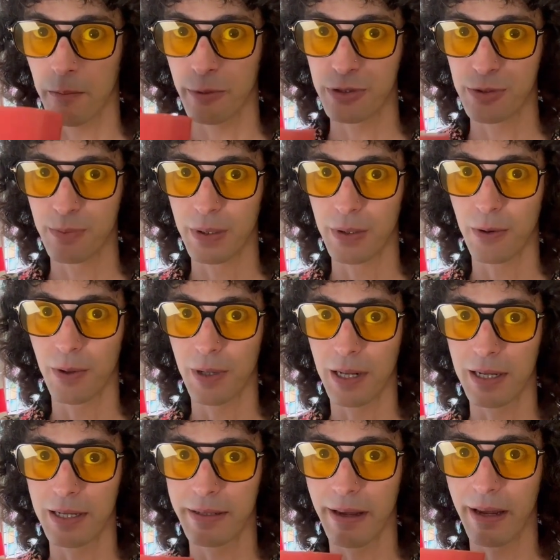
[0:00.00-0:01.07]
should be going
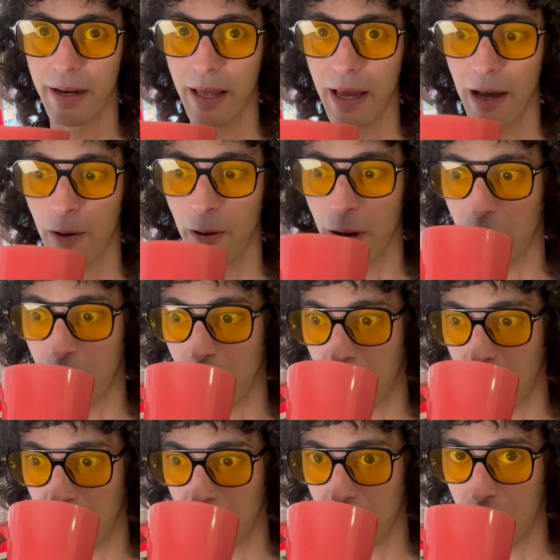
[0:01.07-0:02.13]
any day now.
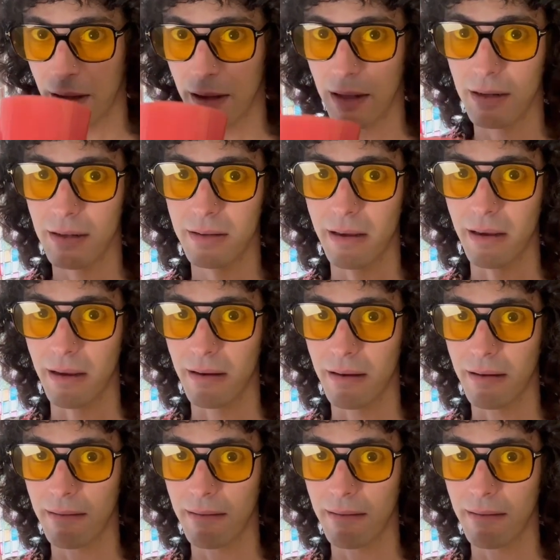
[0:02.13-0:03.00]
Any day.